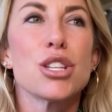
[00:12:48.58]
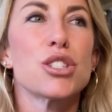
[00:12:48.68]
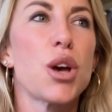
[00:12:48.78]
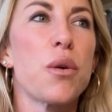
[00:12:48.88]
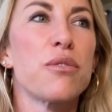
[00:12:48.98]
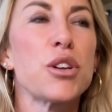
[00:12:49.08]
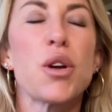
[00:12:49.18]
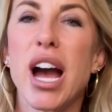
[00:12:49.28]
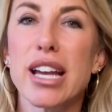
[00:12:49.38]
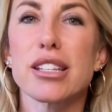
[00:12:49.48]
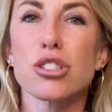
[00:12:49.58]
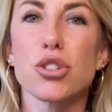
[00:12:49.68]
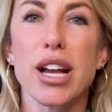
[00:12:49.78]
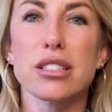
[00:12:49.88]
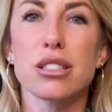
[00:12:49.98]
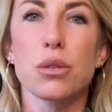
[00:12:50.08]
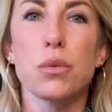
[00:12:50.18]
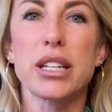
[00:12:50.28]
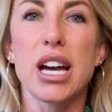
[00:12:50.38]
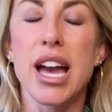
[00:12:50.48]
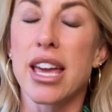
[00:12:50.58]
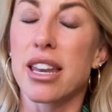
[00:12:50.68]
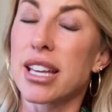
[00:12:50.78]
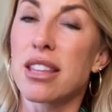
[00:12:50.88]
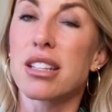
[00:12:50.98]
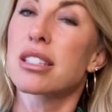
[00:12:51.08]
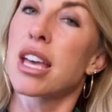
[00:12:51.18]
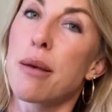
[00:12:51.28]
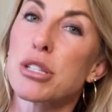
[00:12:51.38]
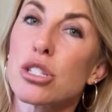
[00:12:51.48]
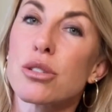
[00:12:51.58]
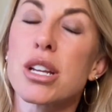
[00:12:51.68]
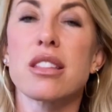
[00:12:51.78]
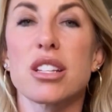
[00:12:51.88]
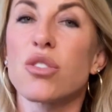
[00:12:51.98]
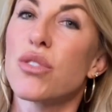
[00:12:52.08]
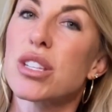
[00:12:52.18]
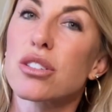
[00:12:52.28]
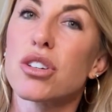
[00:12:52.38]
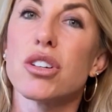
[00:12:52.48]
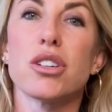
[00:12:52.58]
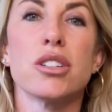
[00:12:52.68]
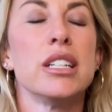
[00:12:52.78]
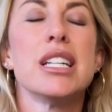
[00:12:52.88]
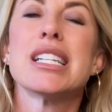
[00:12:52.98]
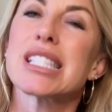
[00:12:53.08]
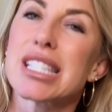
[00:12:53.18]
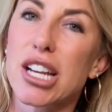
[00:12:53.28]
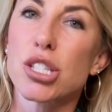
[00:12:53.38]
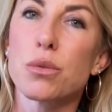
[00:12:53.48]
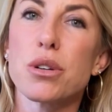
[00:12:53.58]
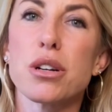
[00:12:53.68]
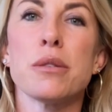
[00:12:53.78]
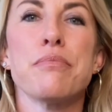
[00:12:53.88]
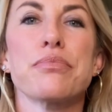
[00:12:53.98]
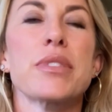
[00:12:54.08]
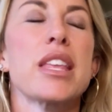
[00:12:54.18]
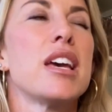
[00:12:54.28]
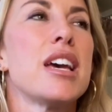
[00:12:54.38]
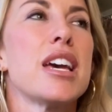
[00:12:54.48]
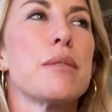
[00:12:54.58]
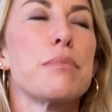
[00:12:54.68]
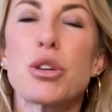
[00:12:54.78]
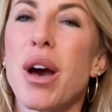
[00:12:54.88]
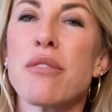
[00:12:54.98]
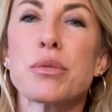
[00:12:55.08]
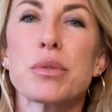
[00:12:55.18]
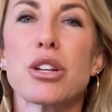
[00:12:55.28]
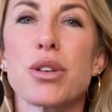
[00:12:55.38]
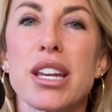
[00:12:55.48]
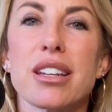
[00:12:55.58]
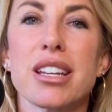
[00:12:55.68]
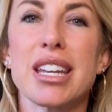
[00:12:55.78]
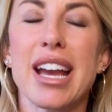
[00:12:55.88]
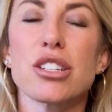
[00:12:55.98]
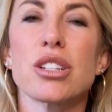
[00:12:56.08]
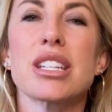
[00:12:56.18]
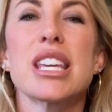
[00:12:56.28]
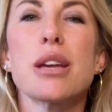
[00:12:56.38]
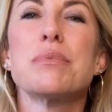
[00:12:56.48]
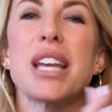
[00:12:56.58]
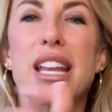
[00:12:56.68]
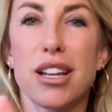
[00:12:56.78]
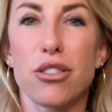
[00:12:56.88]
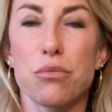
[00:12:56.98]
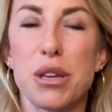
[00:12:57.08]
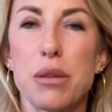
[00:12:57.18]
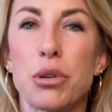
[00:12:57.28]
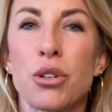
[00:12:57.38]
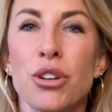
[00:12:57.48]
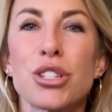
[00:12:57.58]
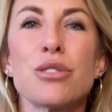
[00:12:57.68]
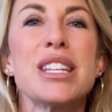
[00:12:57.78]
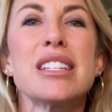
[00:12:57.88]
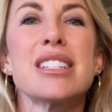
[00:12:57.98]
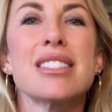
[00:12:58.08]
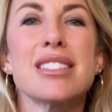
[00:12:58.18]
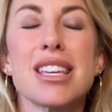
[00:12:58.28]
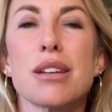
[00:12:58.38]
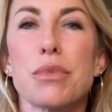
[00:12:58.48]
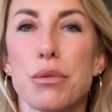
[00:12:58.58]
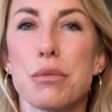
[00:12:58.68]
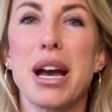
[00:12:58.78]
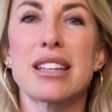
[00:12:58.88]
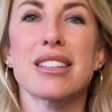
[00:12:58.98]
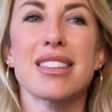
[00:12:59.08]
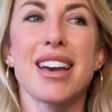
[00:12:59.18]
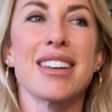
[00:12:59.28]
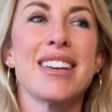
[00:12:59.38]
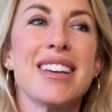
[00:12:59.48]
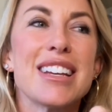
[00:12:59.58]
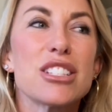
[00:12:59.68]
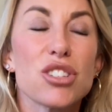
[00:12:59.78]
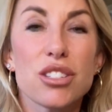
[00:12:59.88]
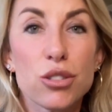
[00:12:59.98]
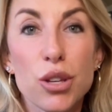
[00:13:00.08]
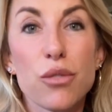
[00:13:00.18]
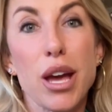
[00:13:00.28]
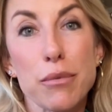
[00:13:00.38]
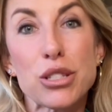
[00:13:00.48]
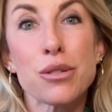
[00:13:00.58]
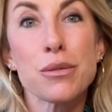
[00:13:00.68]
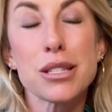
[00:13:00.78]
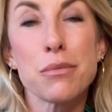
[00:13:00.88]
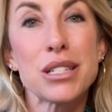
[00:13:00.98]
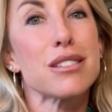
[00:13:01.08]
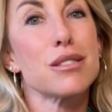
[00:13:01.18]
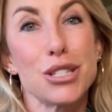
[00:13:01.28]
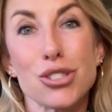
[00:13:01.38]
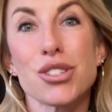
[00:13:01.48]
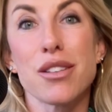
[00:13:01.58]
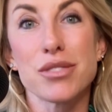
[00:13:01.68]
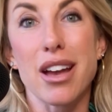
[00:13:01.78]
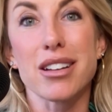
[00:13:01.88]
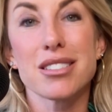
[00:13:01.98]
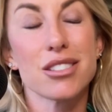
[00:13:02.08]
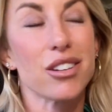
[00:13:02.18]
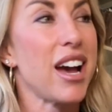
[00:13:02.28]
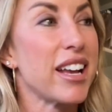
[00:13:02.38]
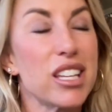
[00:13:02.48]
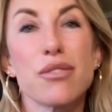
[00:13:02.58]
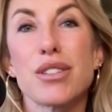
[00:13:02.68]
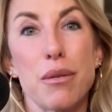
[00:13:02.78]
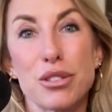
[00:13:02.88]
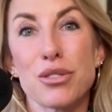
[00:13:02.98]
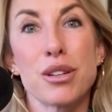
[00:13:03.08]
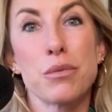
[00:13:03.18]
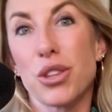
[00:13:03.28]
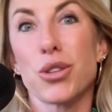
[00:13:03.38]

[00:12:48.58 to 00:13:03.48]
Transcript: So if you're highly attracted to one guy, and again, that's chemistry, that's physical, sexual, but you haven't really created a connection, keep dating other people. You need to see and be reminded that just because you have chemistry with someone doesn't mean you should have sex. Look, I can have chemistry with a